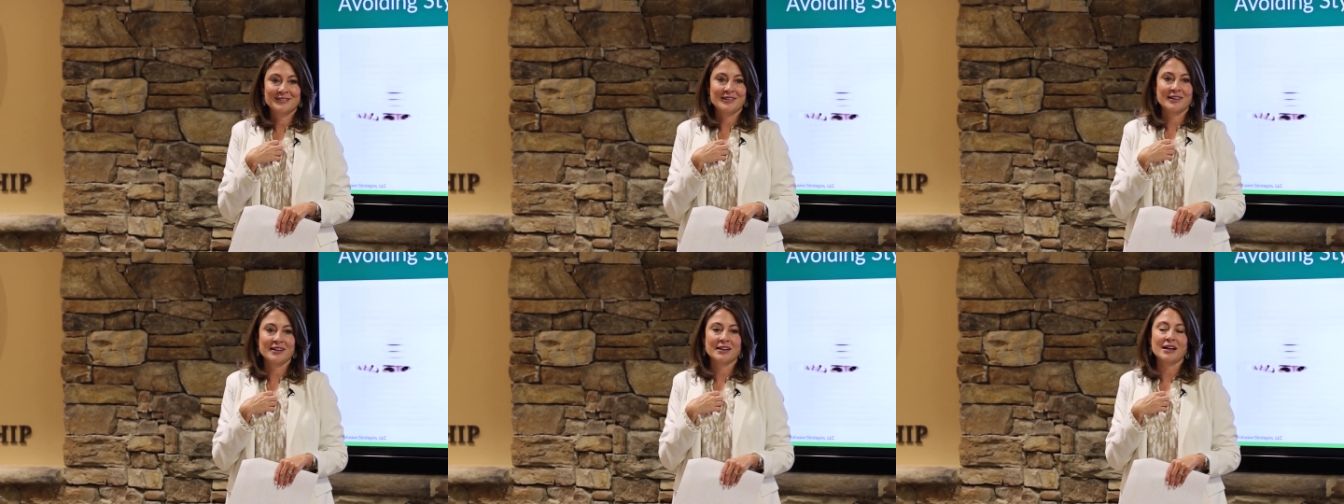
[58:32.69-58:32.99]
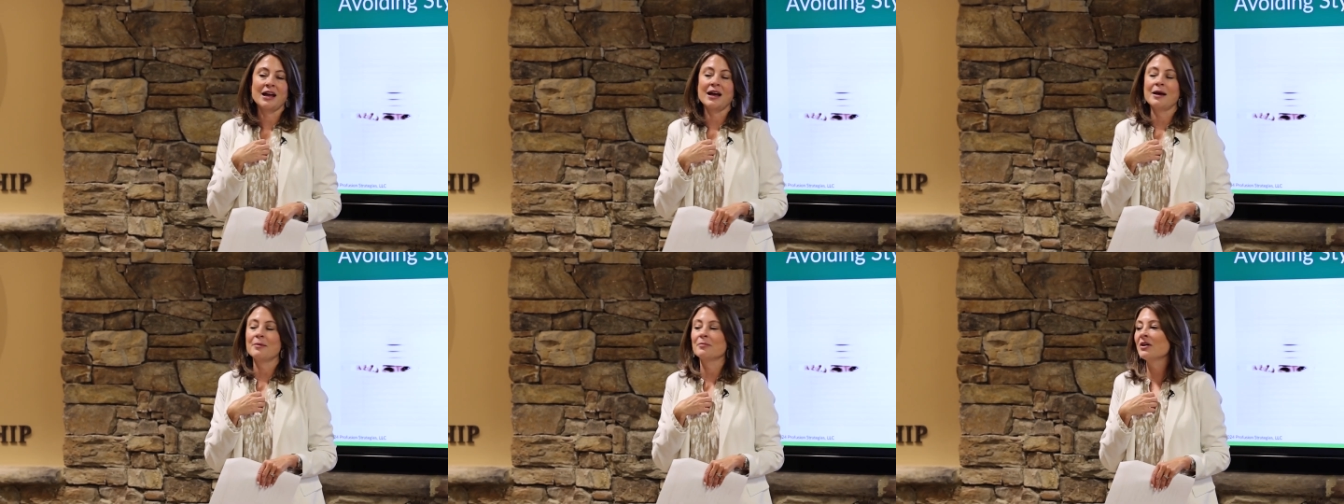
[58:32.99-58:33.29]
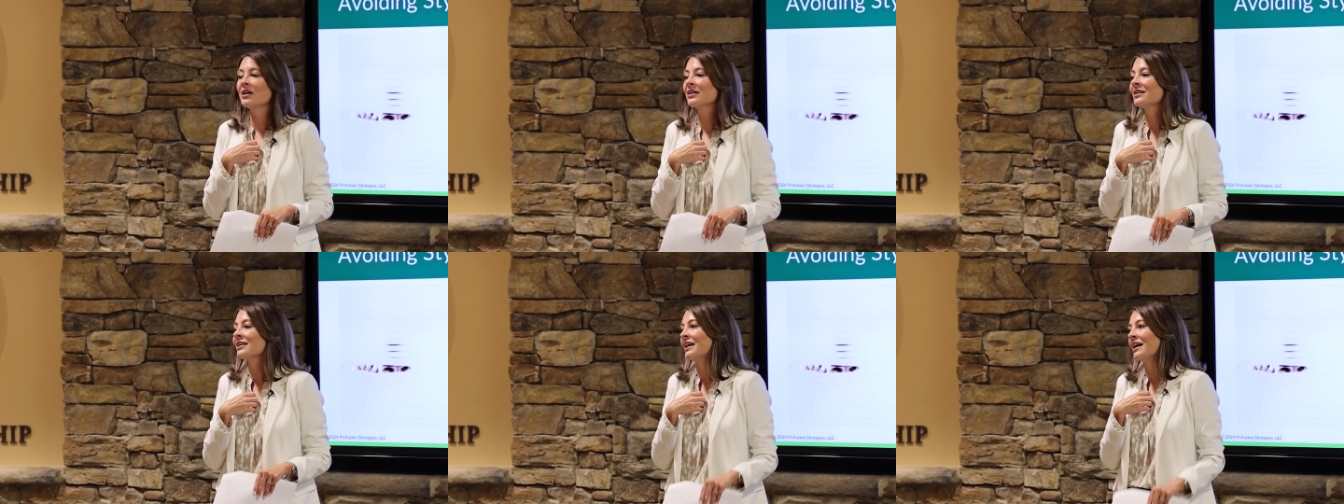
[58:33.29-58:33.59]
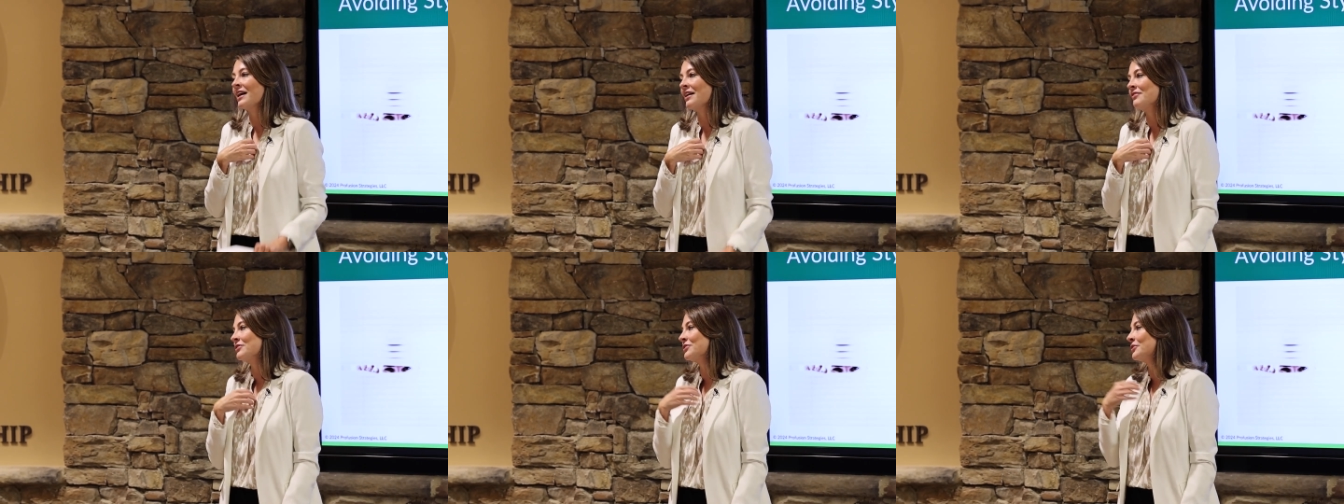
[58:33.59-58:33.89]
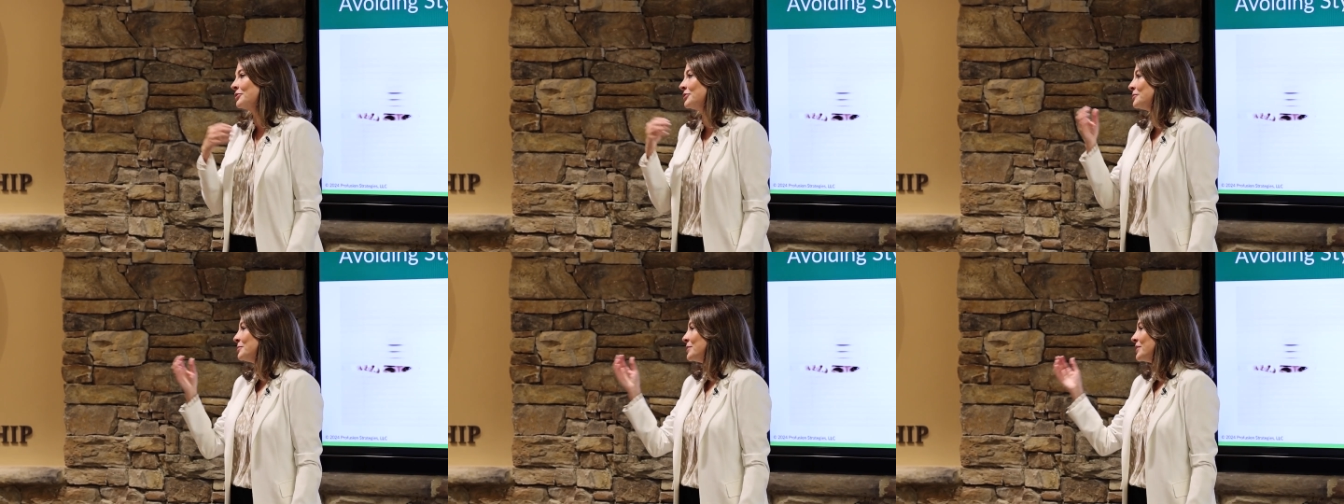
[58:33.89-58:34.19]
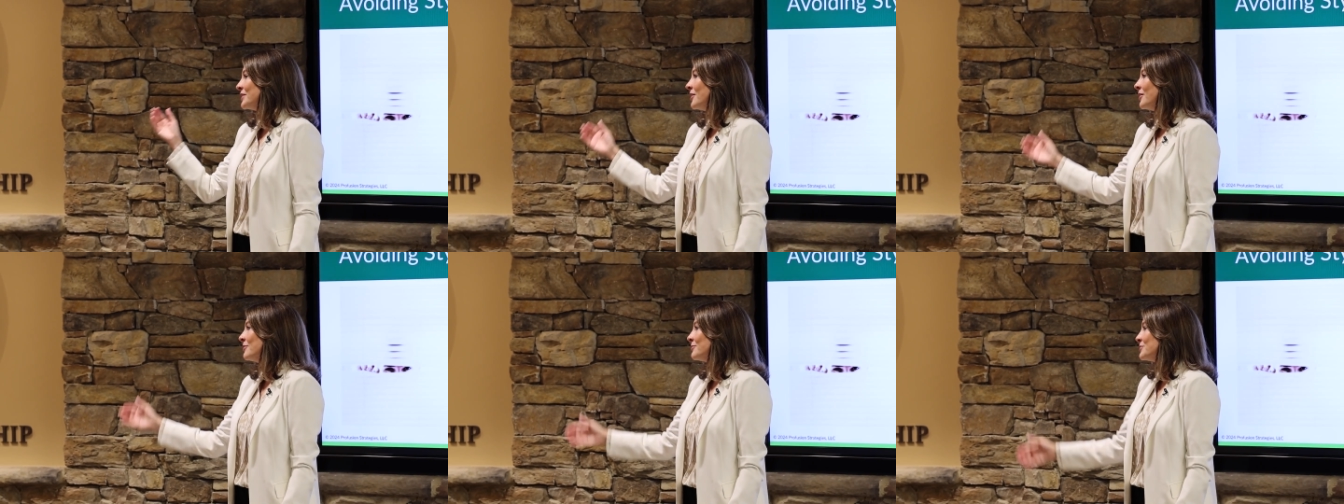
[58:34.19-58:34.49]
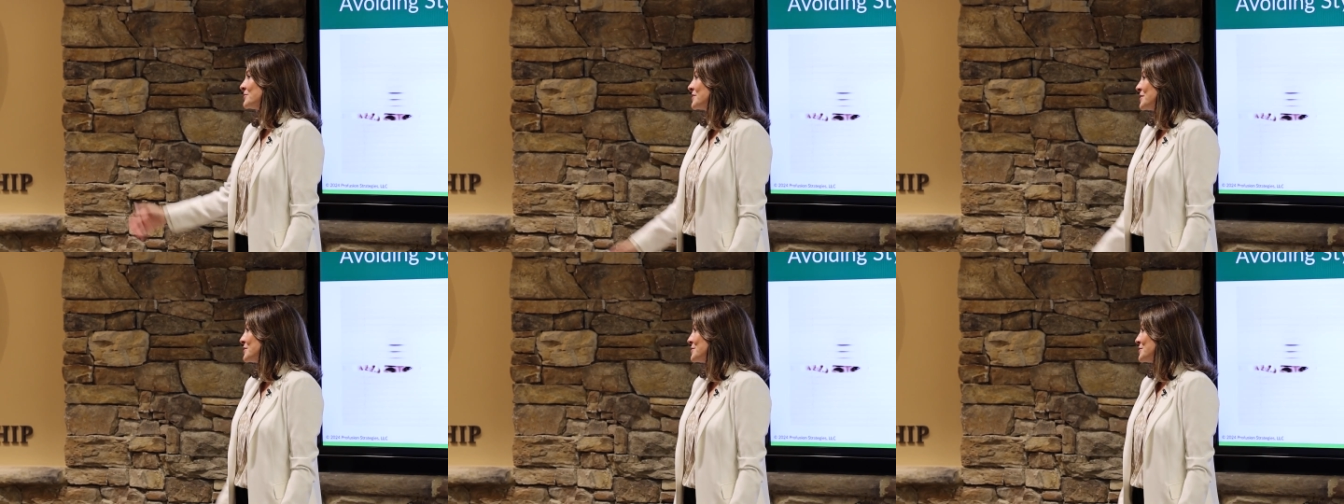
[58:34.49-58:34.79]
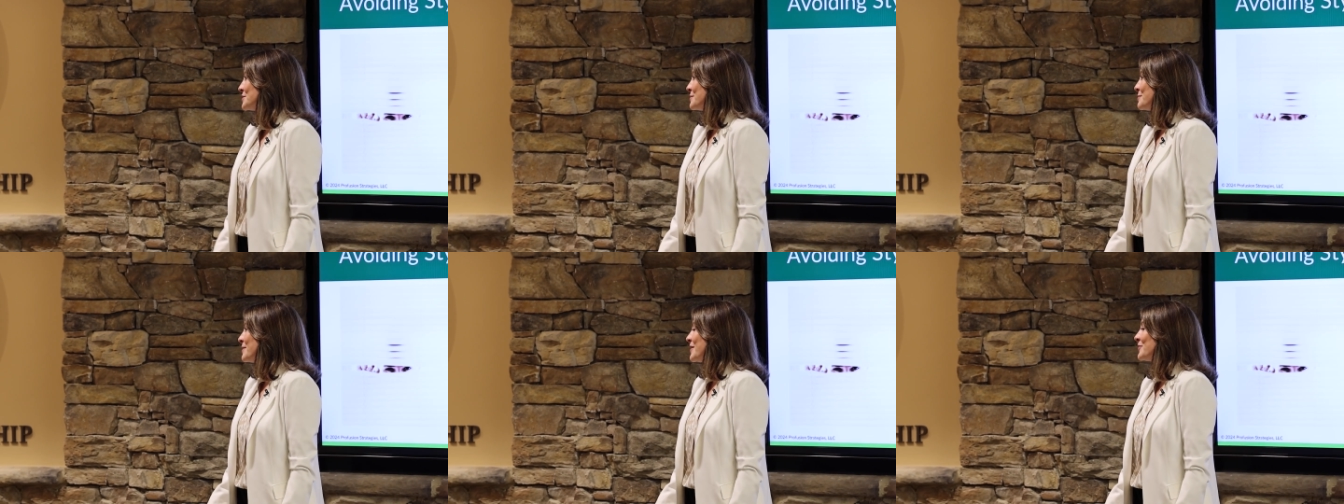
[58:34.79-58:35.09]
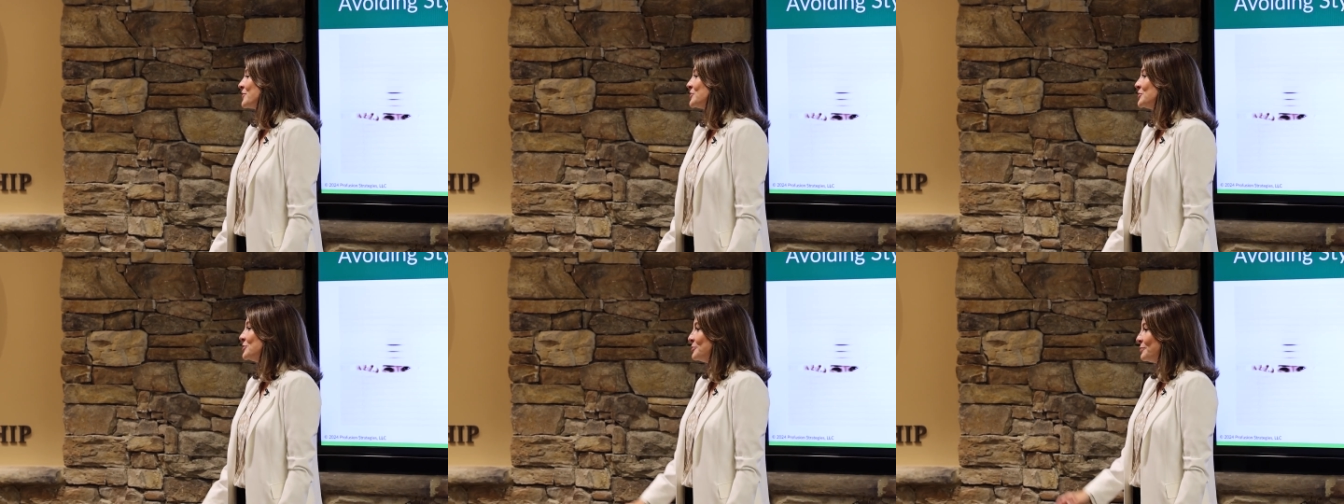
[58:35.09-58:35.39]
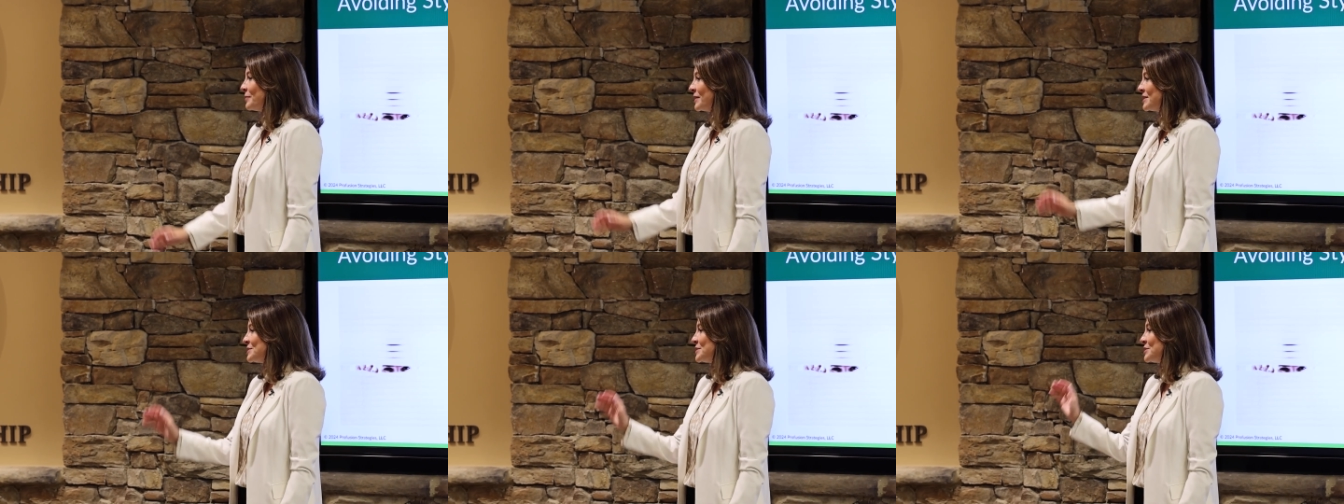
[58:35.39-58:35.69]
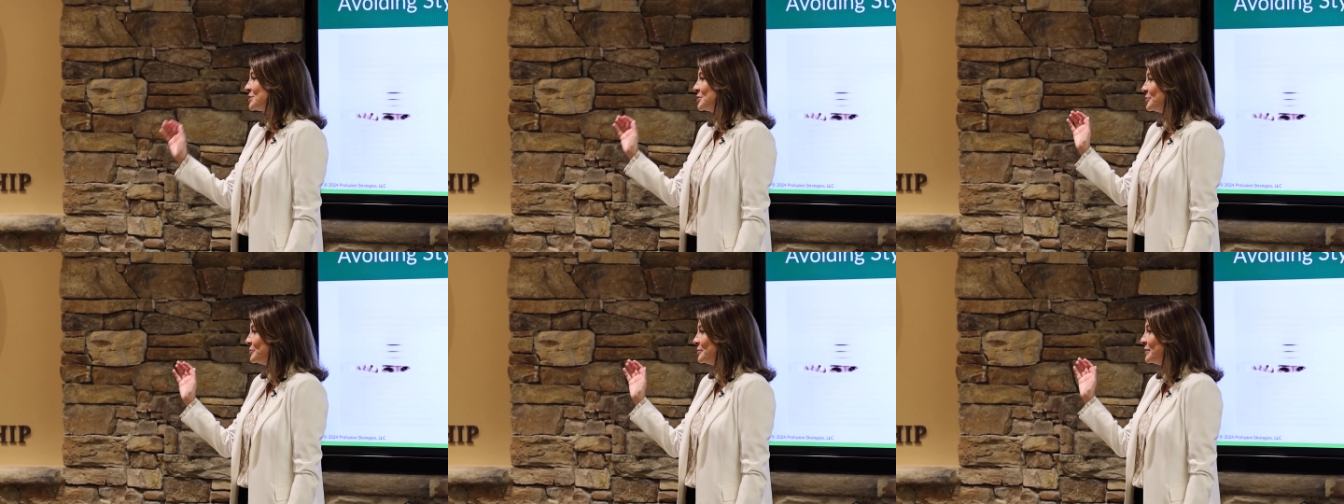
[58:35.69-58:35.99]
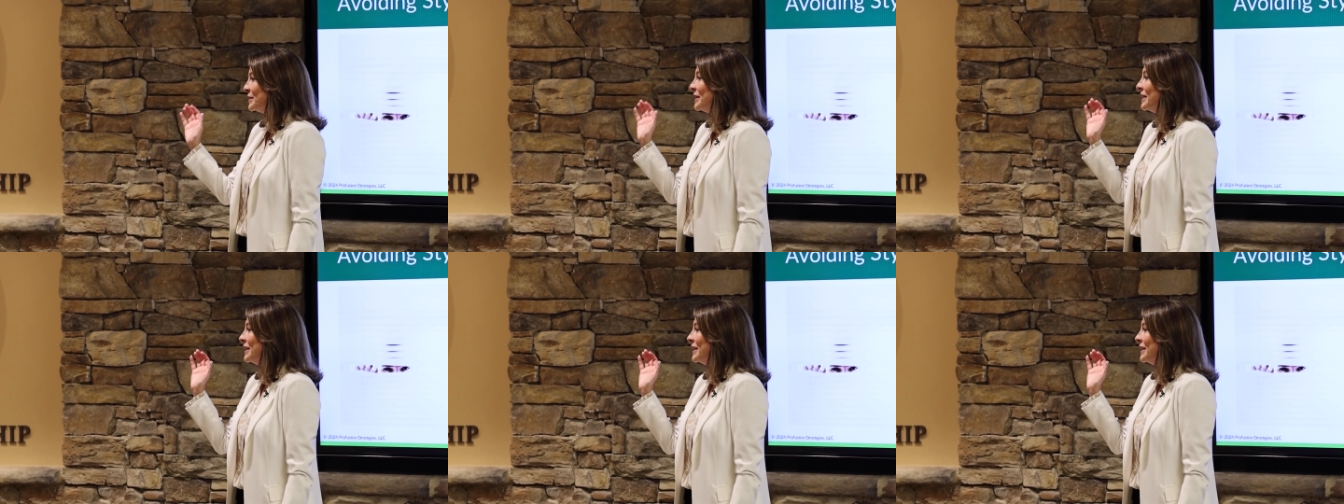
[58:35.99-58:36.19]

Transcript: Like I'm not going to have a 30 minute conversation about the toothpaste tube